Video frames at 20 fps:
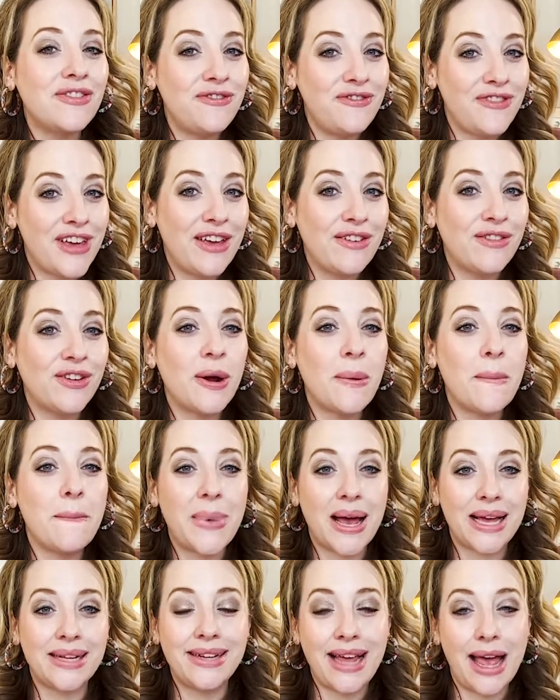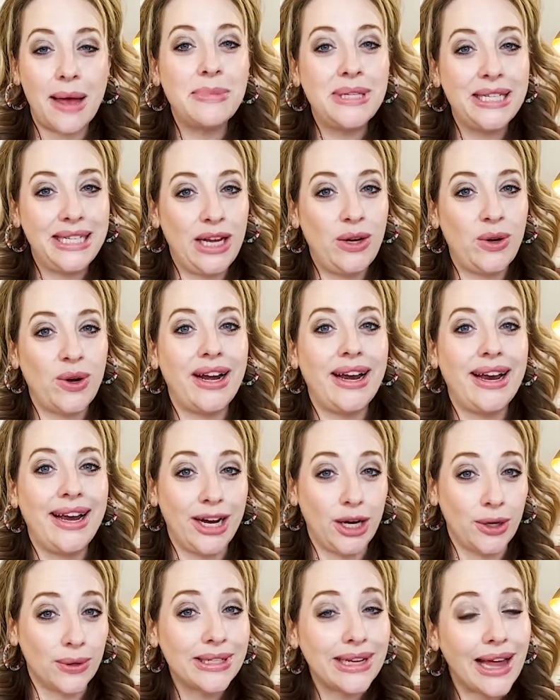favorite best kept secret
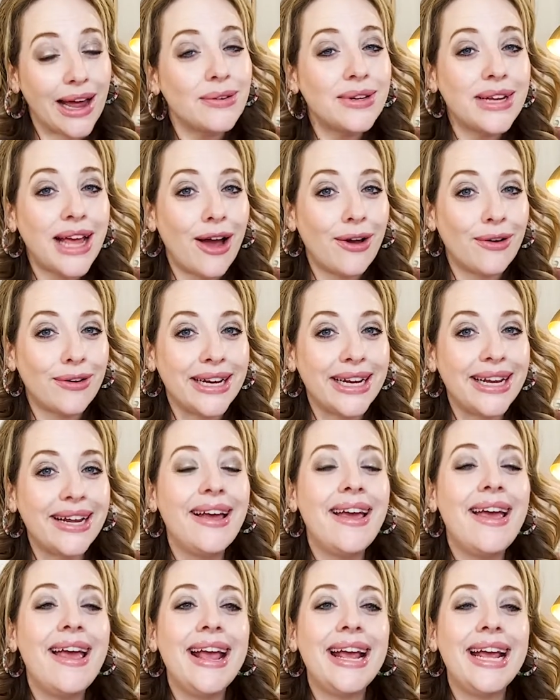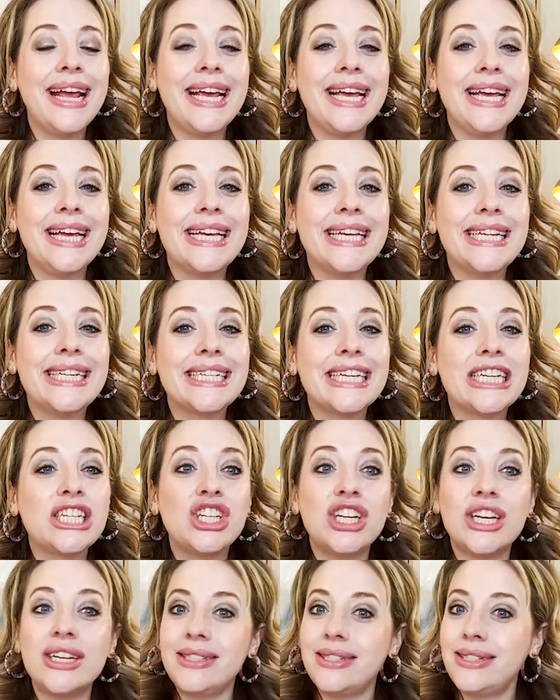here in Loudon County is
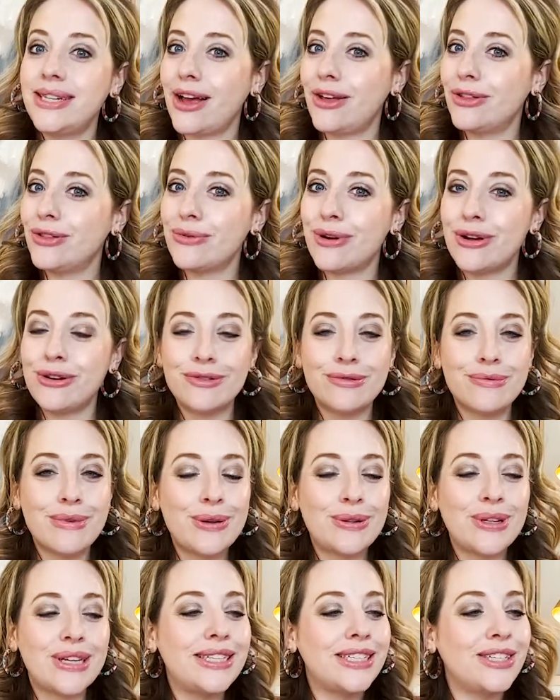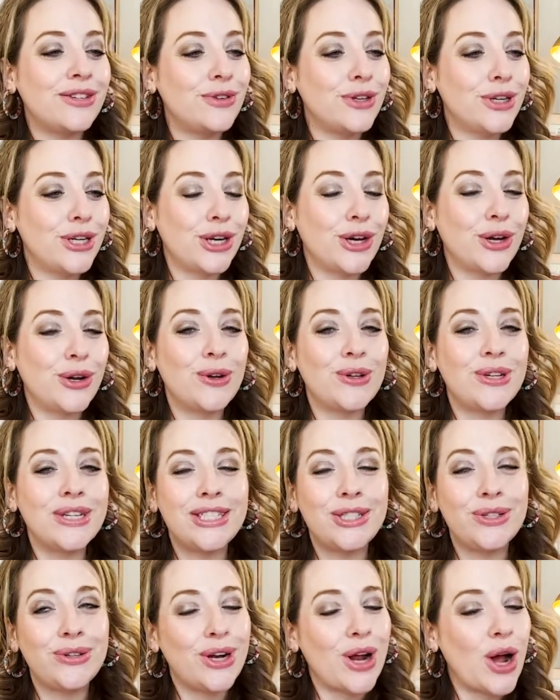just down the road from Oatlands. So if you're going to go to
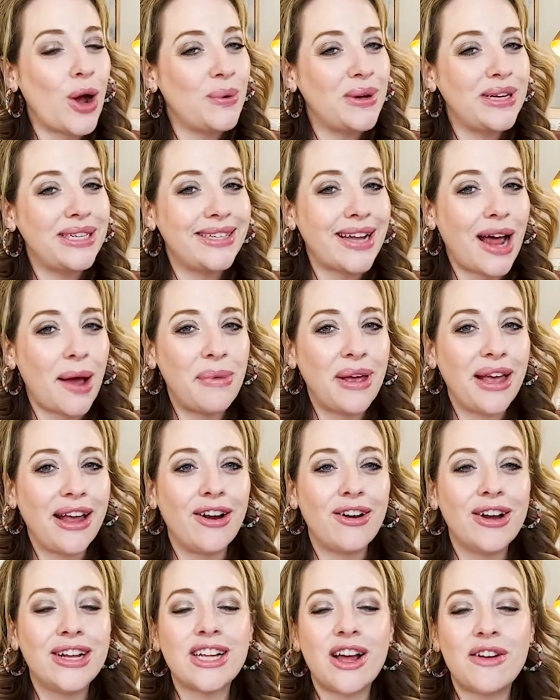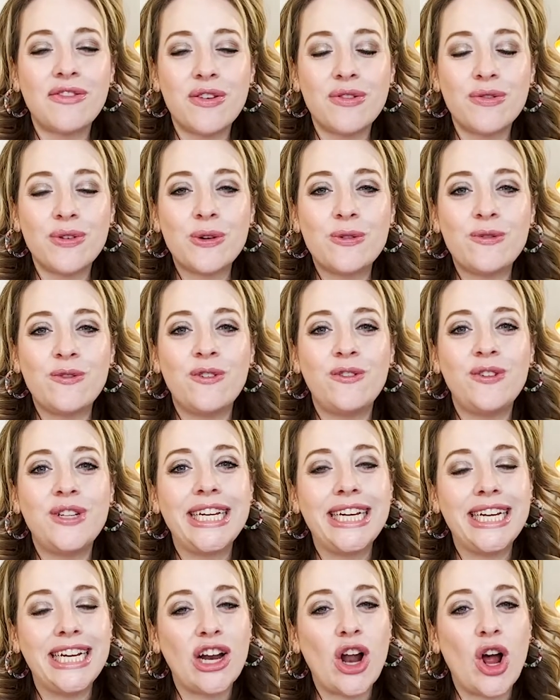Oatlands, you could always stop here. It's off of Route
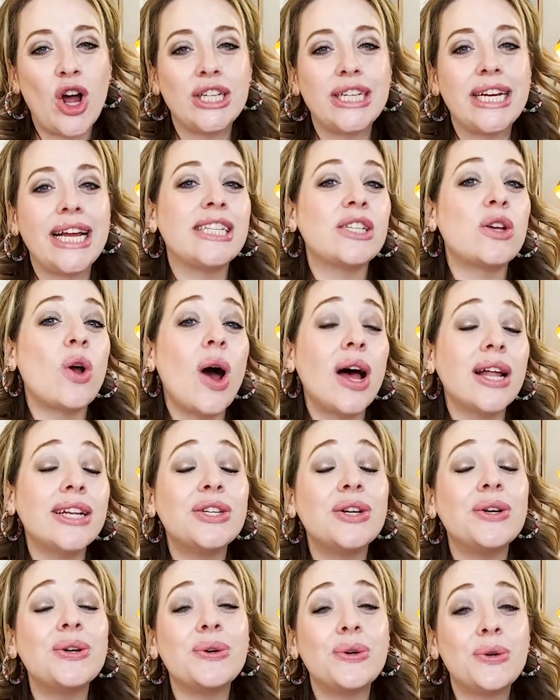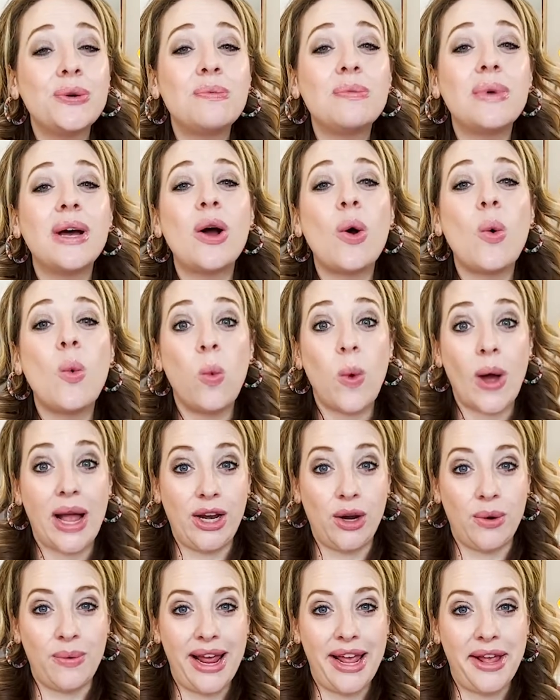15 in Aldi. It's Quattro Goomba
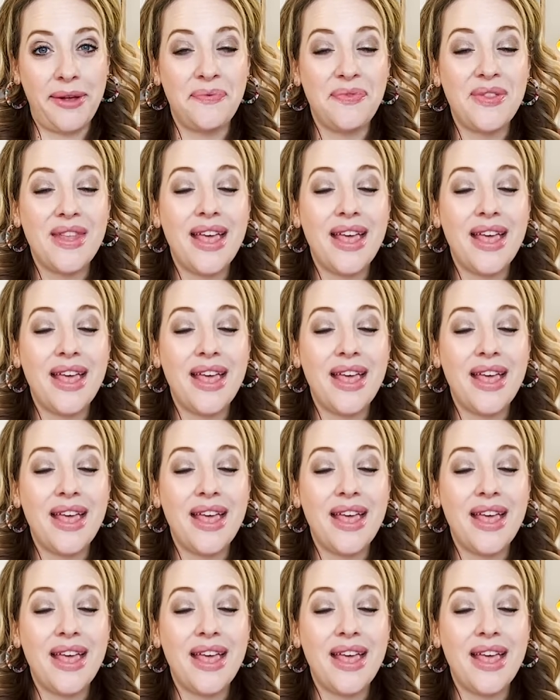Winery.